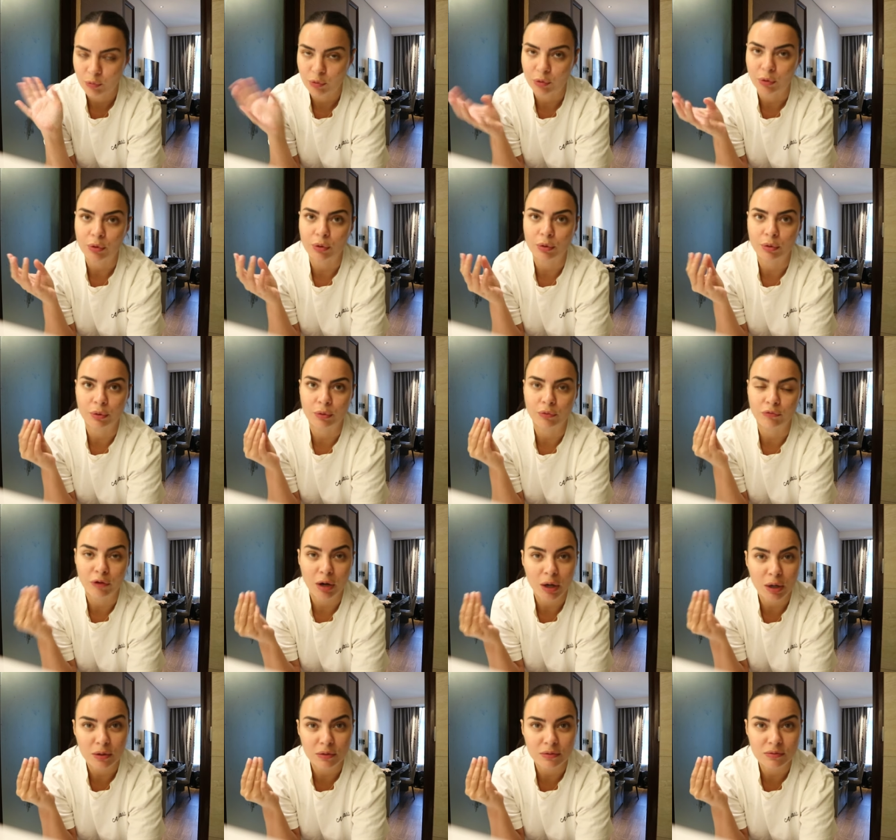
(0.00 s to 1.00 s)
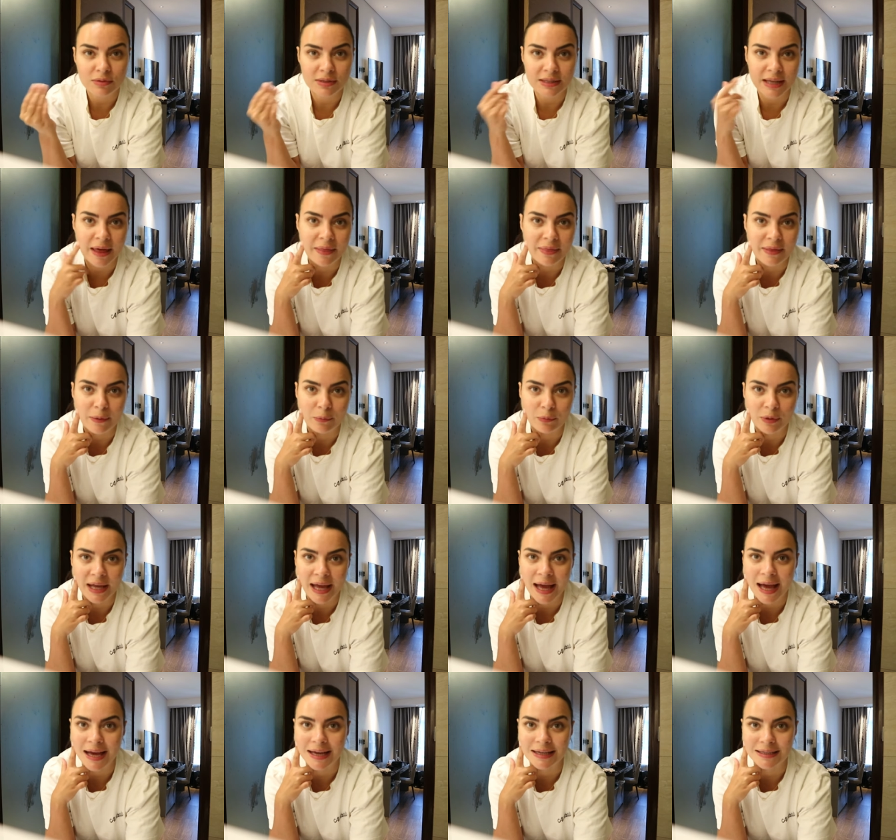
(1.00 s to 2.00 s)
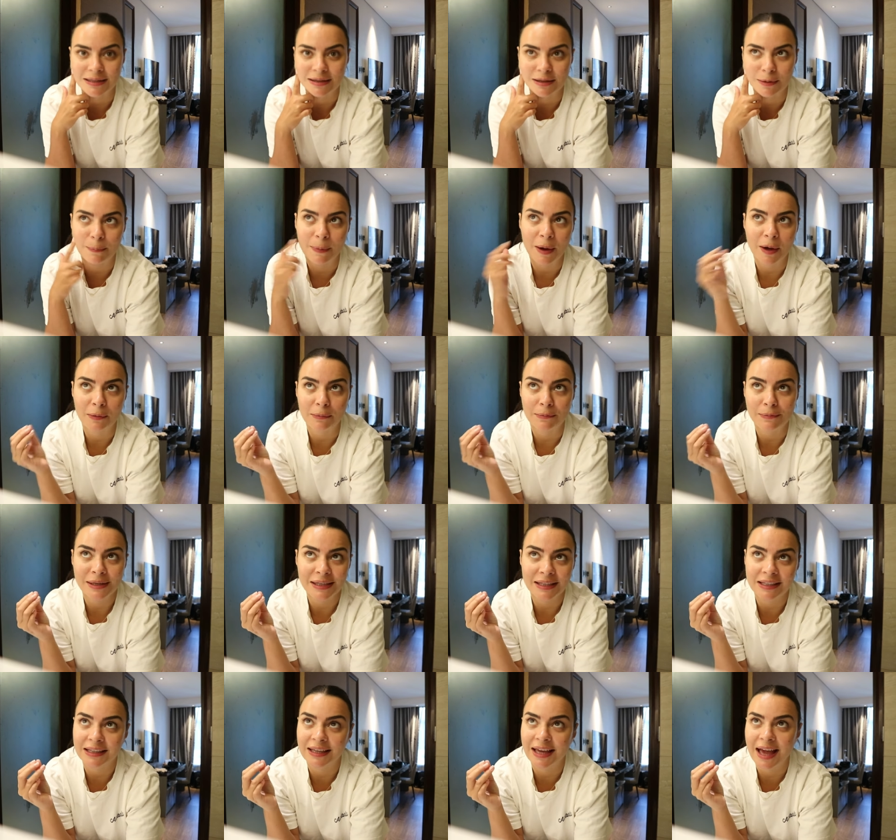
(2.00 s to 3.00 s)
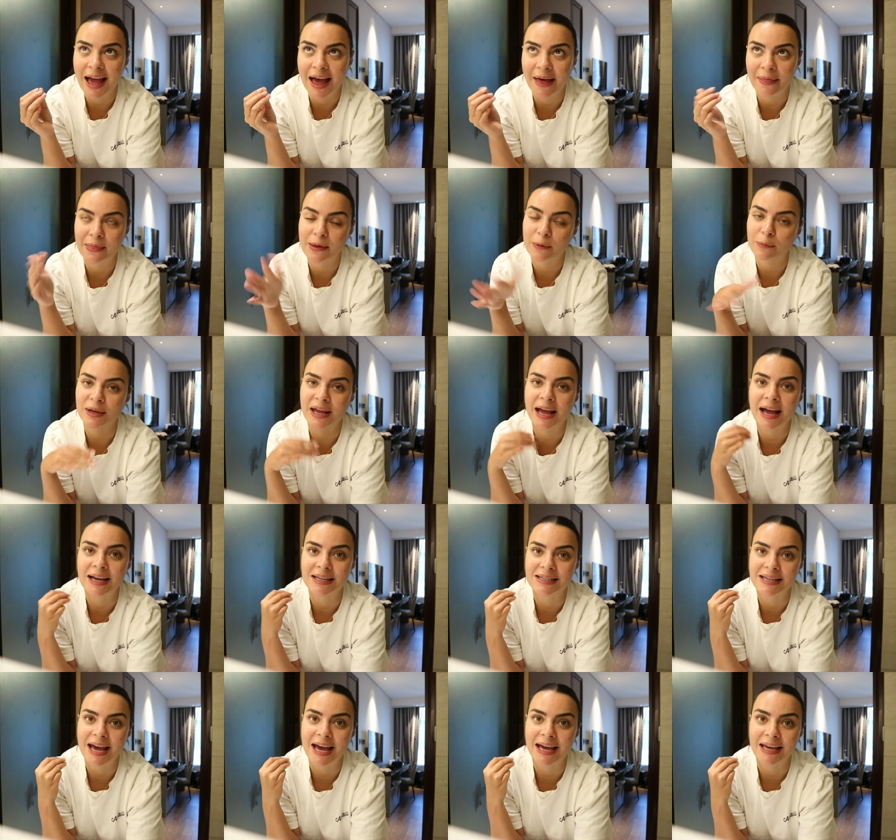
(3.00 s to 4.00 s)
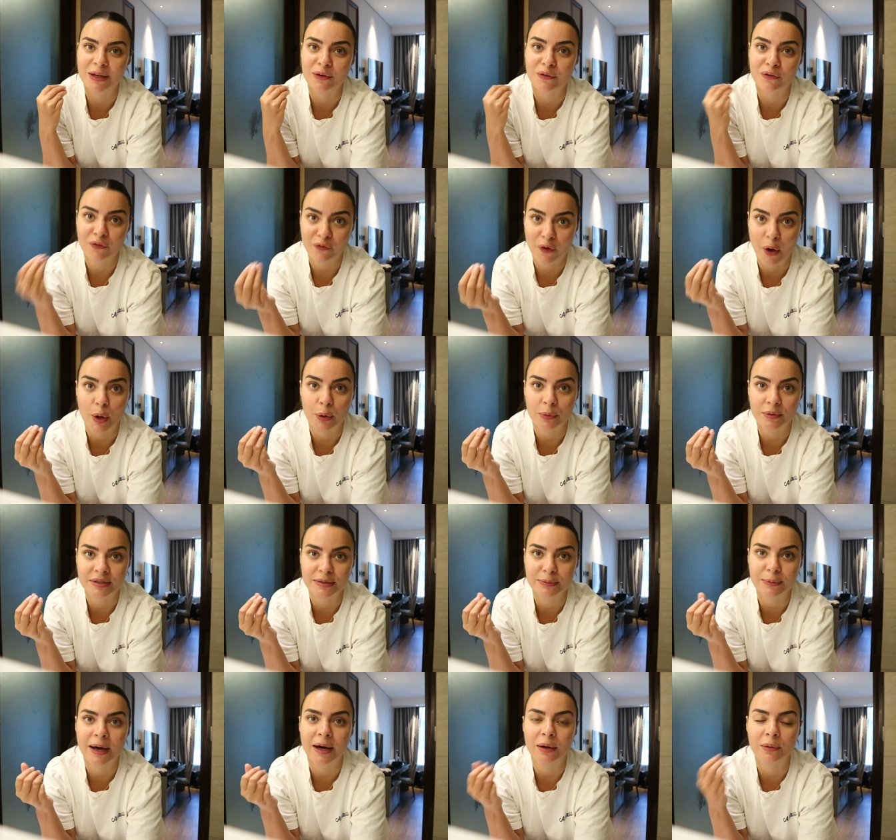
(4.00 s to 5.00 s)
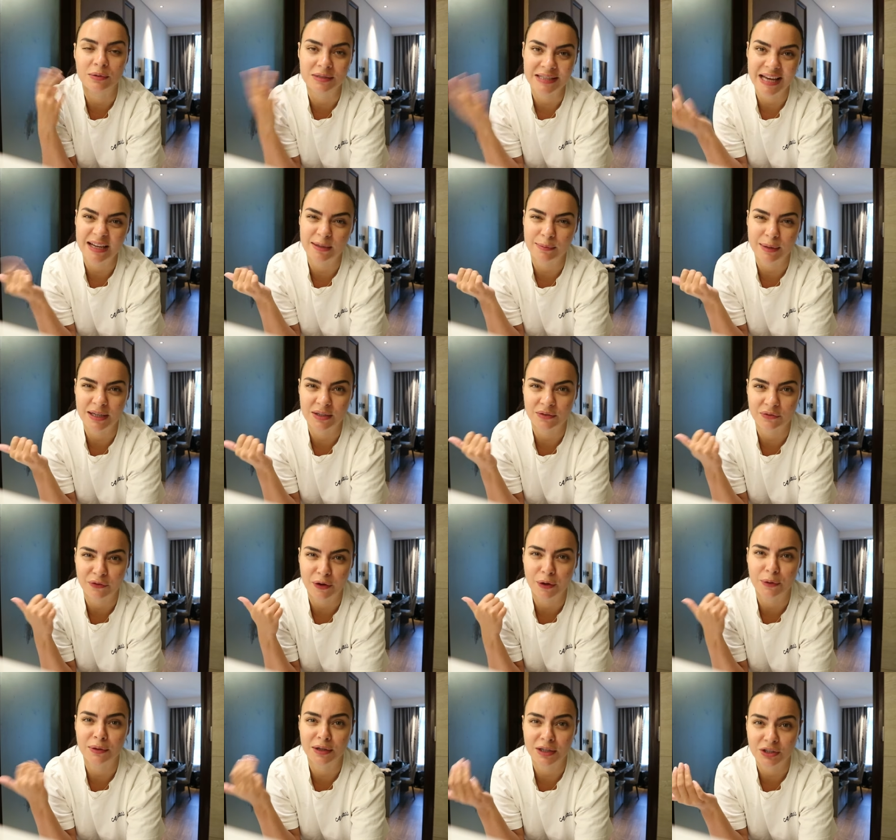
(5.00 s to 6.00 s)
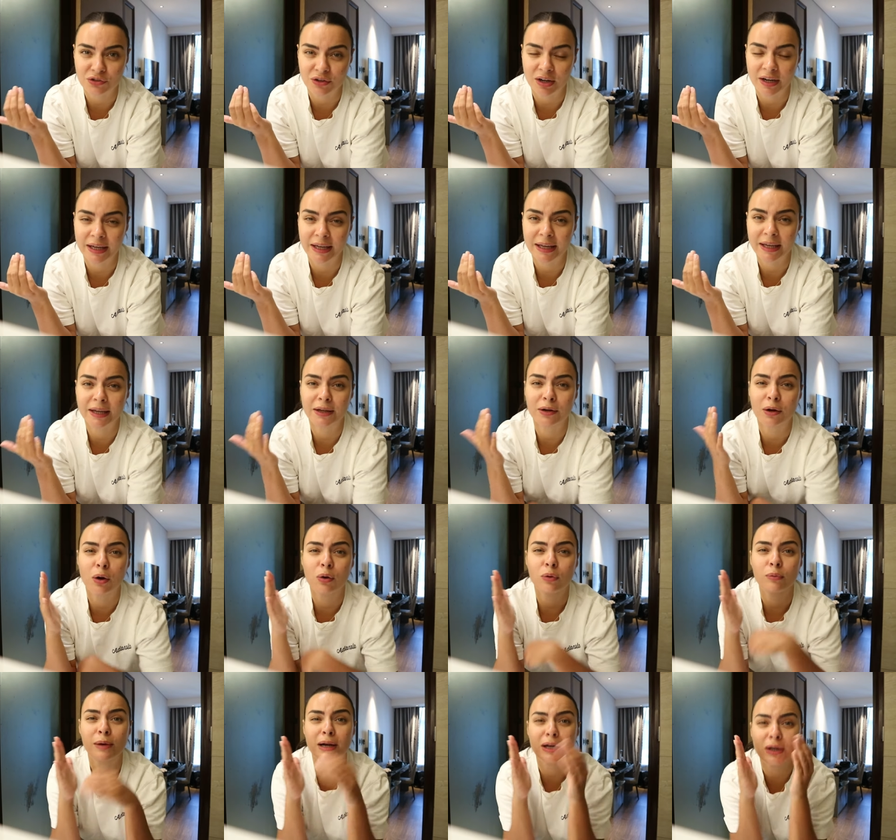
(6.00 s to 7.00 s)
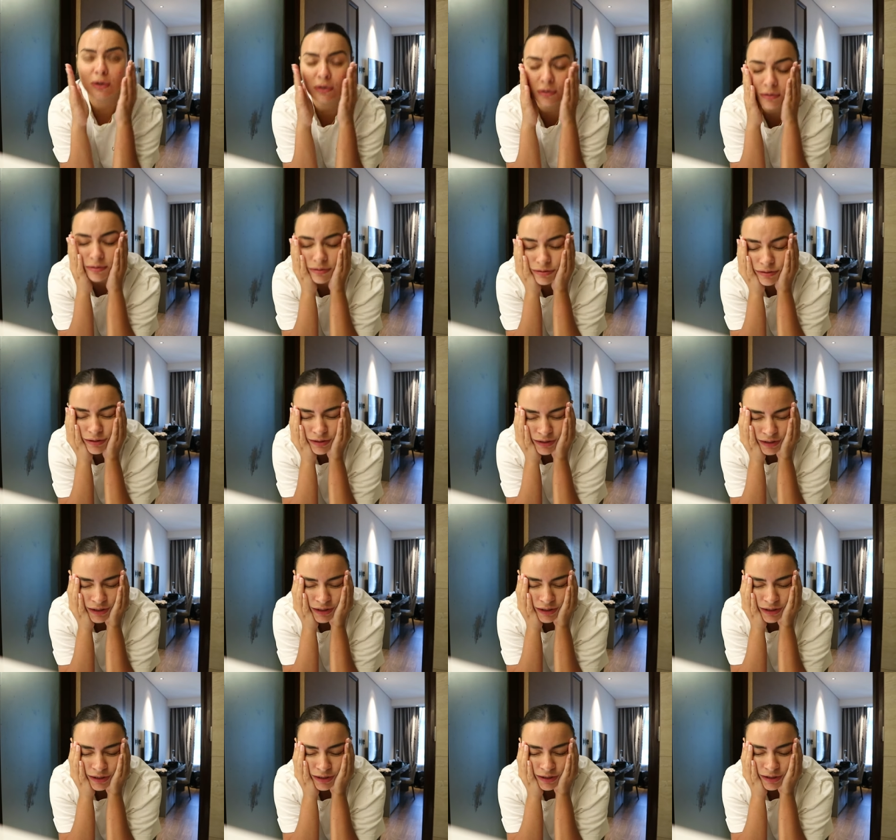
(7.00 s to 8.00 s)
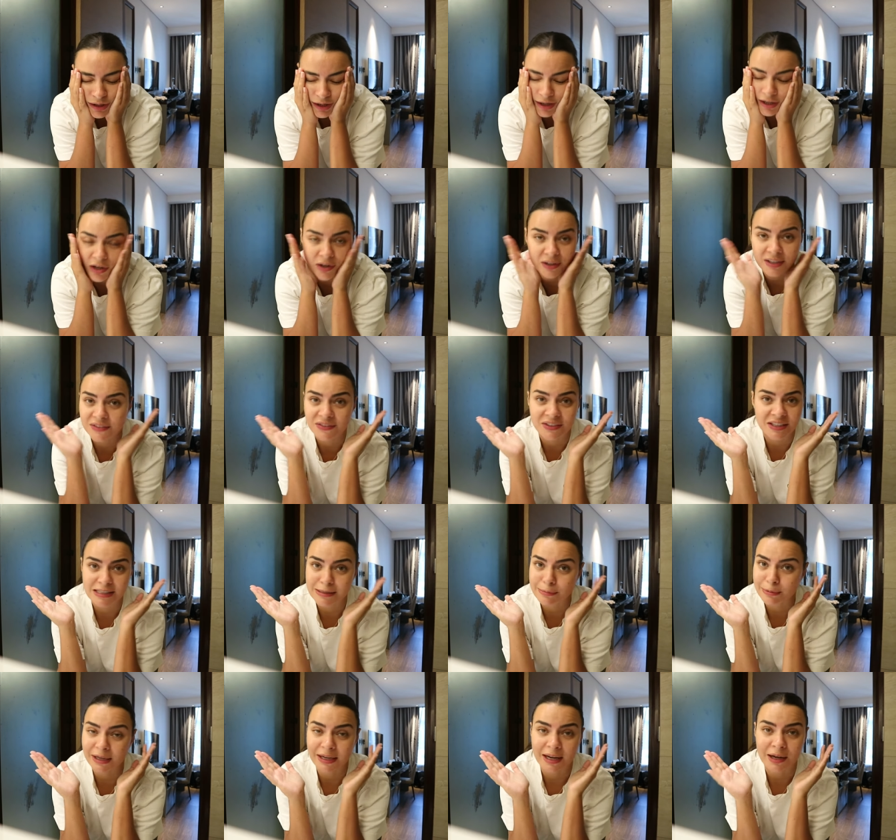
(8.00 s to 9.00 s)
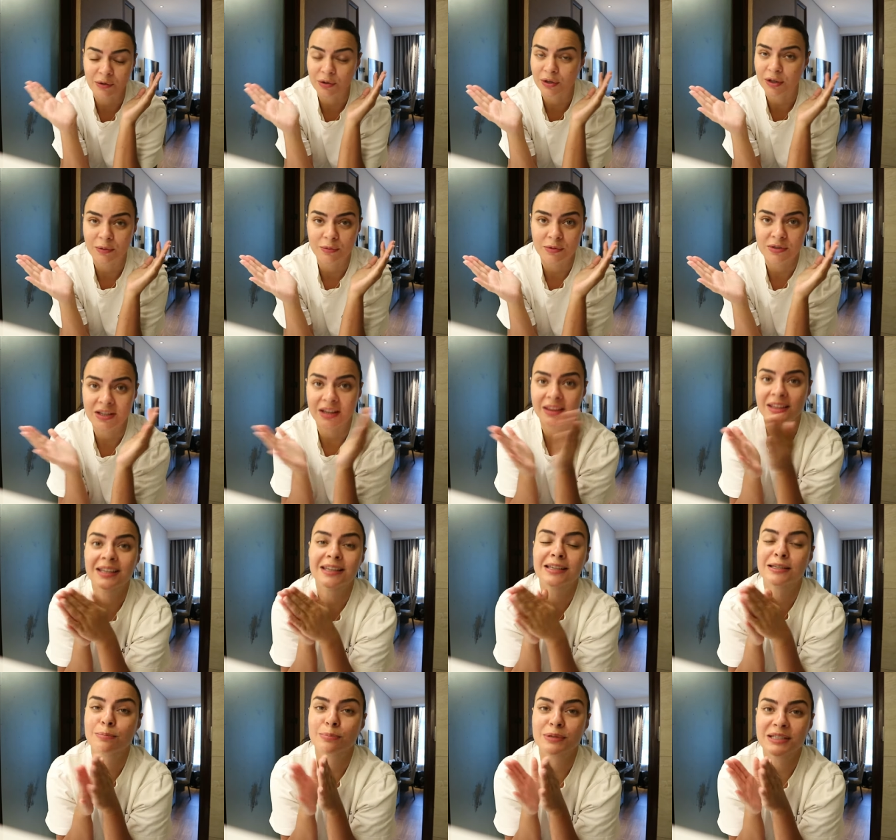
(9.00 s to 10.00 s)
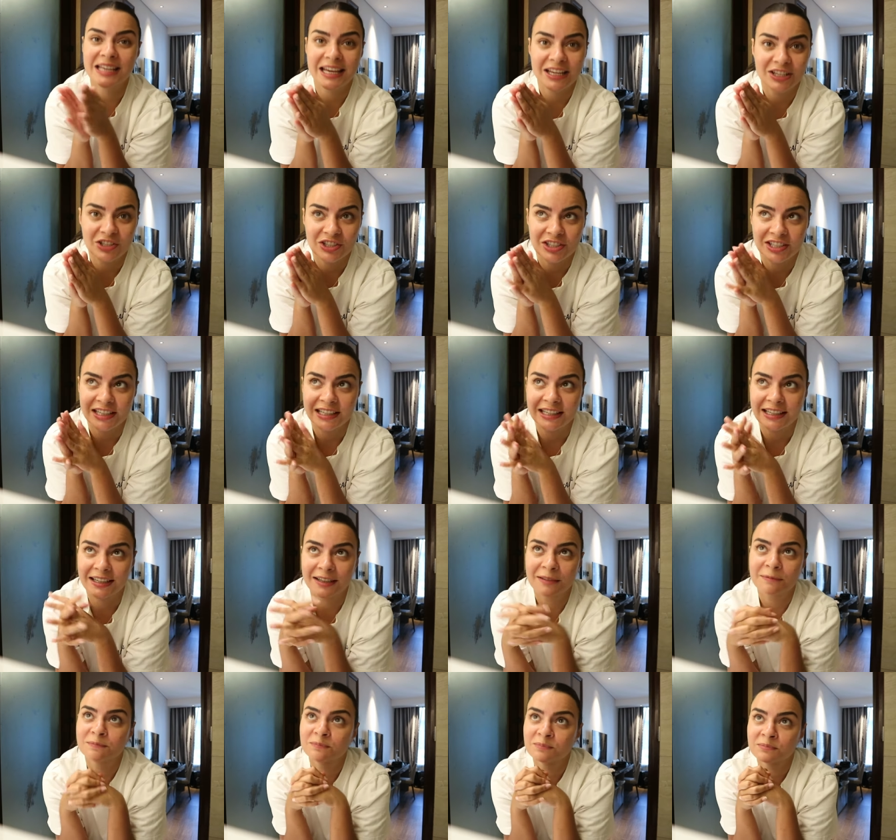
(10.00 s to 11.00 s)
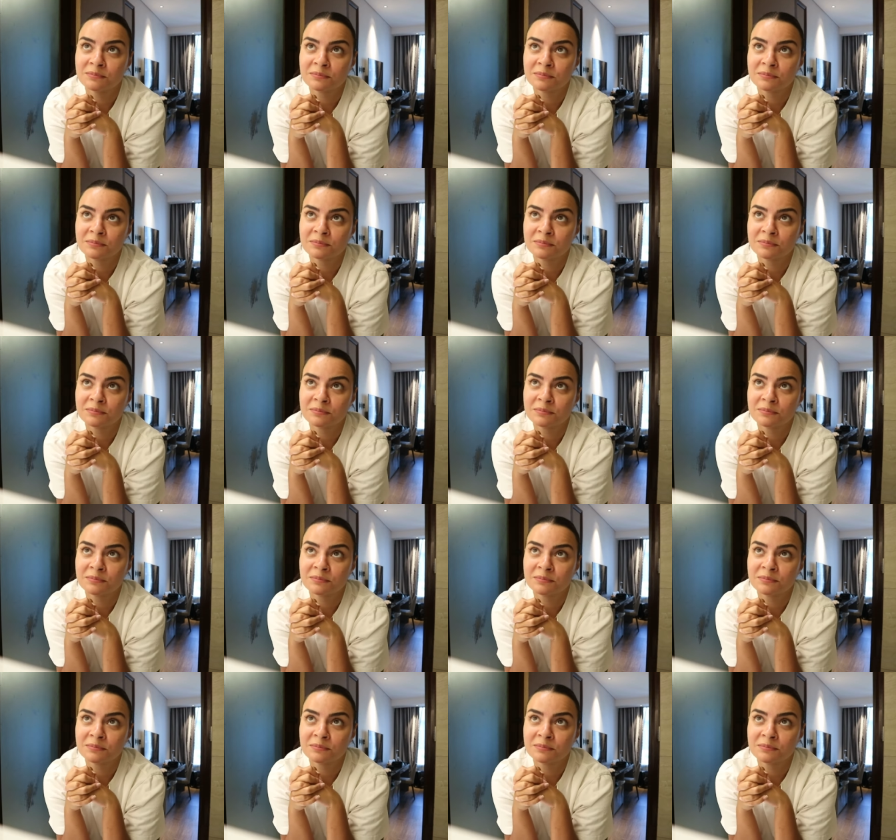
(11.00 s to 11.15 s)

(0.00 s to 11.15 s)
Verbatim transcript: prawn rolls and then we had the banh mi and then we had a pho as well. Well Tanim had a pho and I drank it and oh my god. I can't even explain how good it was. I think it's potentially